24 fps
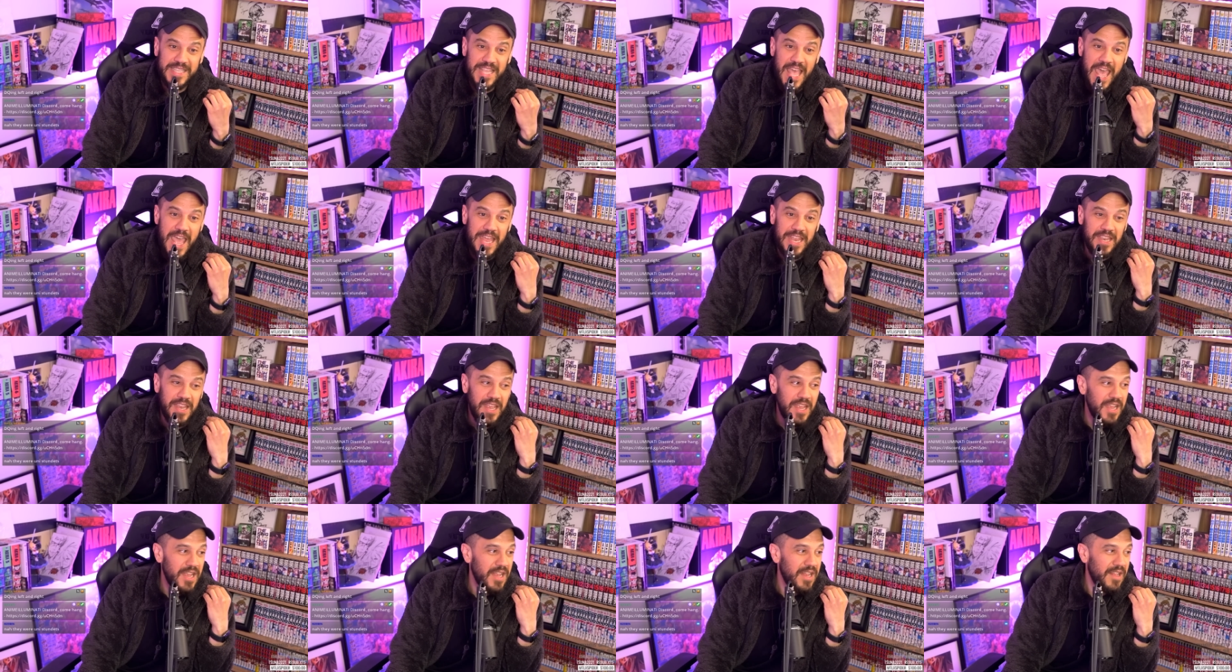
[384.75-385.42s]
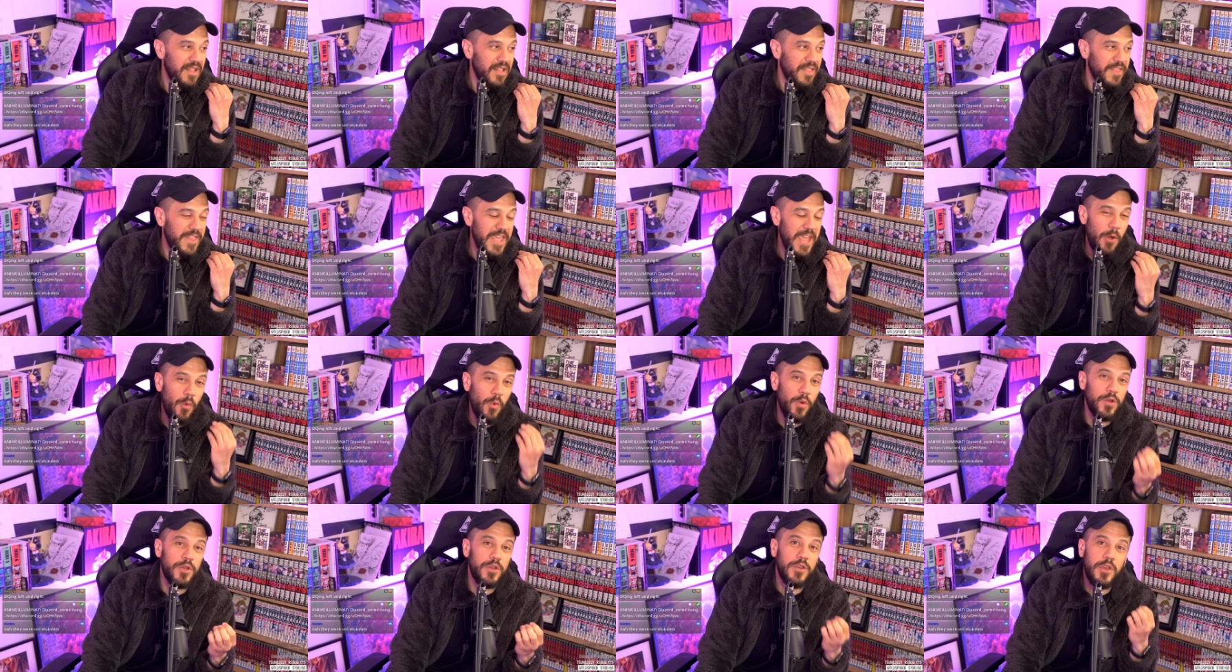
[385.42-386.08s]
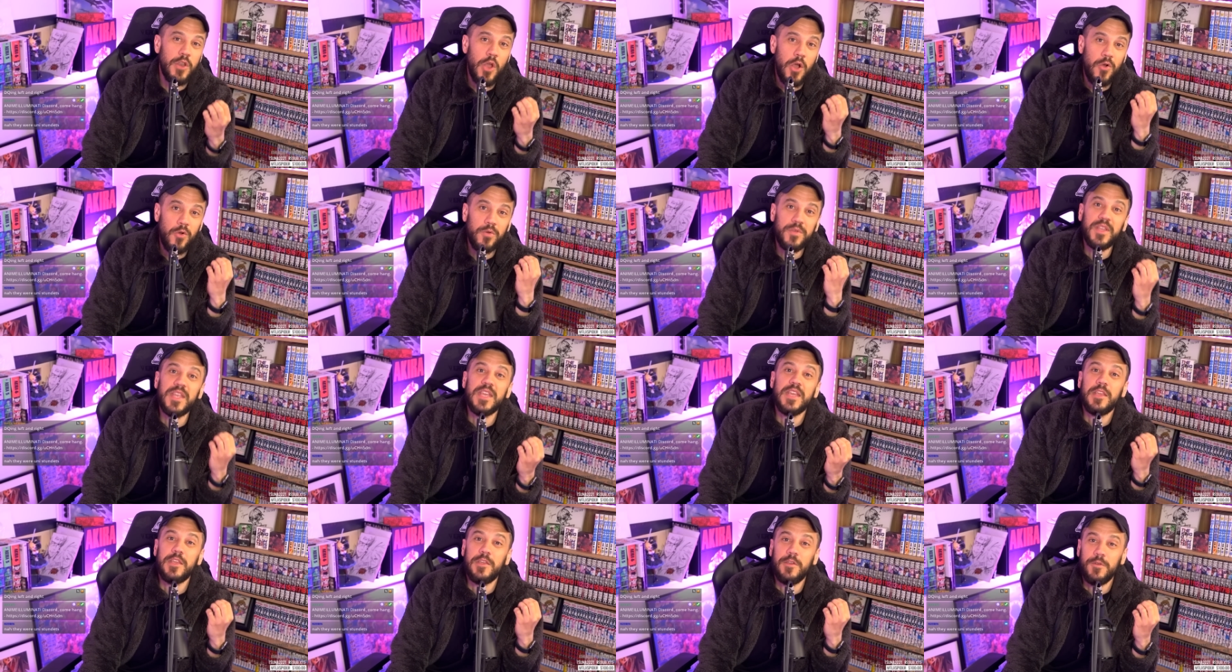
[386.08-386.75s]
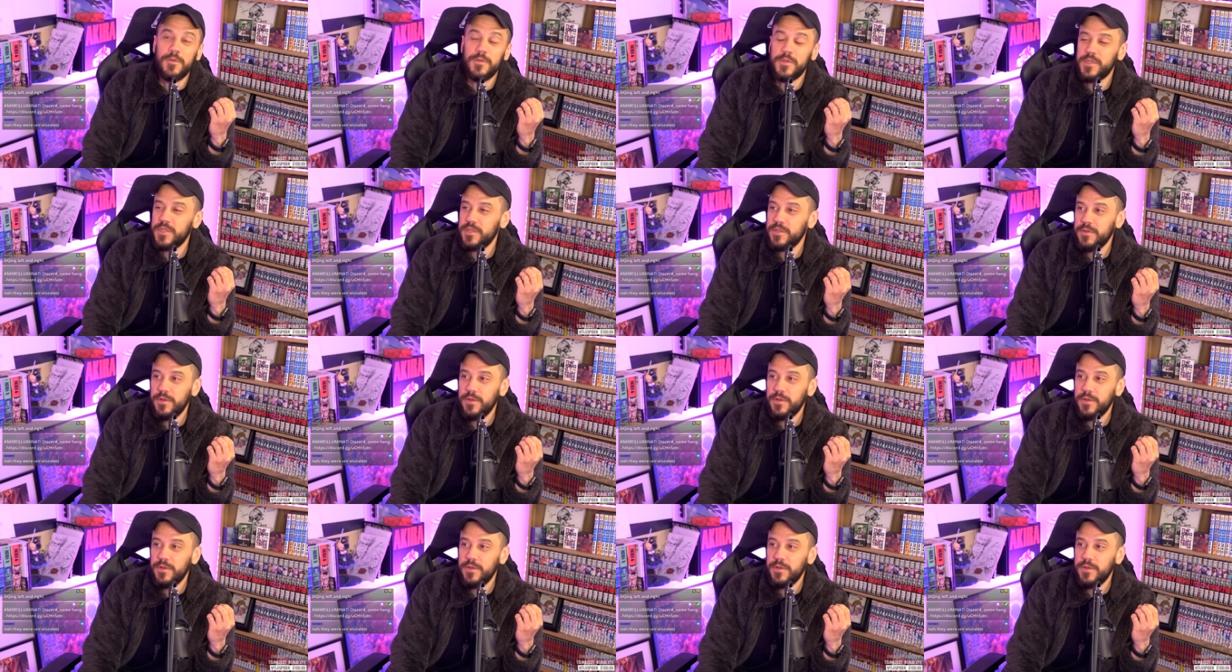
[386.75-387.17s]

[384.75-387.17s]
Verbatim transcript: that there were no DQs.